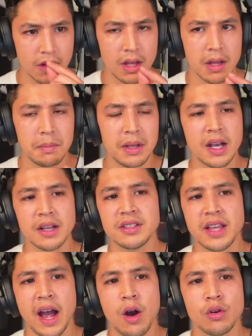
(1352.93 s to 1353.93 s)
because
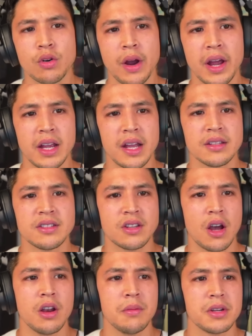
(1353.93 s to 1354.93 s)
the outcry against
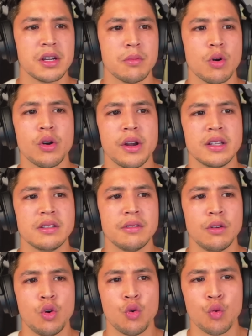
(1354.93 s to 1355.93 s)
Sodom and Gomorrah is
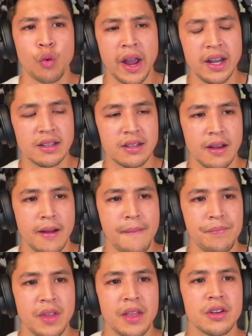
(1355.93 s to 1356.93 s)
great
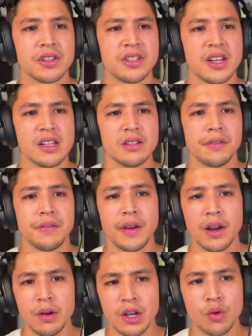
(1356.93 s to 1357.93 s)
and their sin is
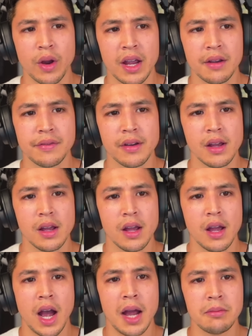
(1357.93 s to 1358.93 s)
very grave,
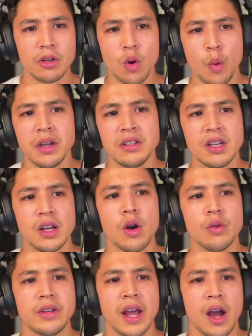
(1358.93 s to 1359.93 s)
I'm going to go
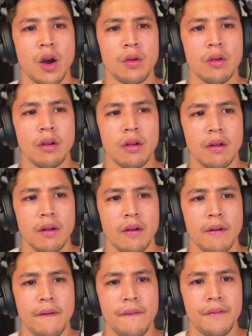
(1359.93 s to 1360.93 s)
down
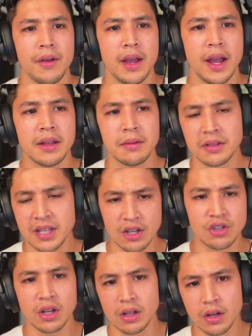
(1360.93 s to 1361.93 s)
and
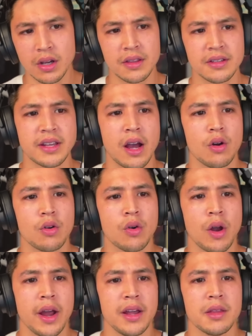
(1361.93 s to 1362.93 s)
essentially look at this
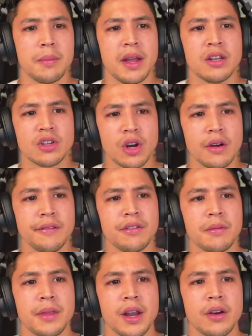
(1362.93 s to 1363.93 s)
outcry. And the men turn
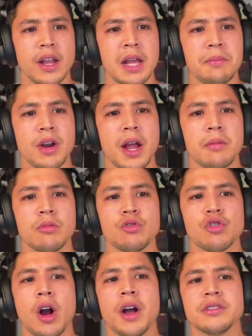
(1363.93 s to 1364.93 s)
from there, and Abraham
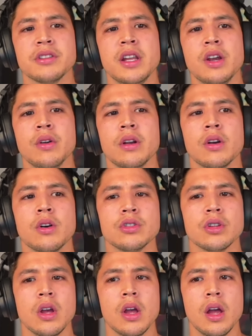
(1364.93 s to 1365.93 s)
draws near and goes,
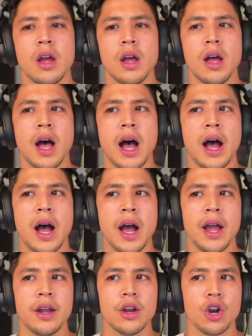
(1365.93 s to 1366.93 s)

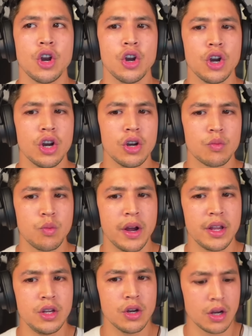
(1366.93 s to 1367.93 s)
I heard
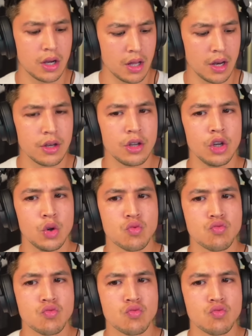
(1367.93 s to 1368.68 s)
what you're going to do.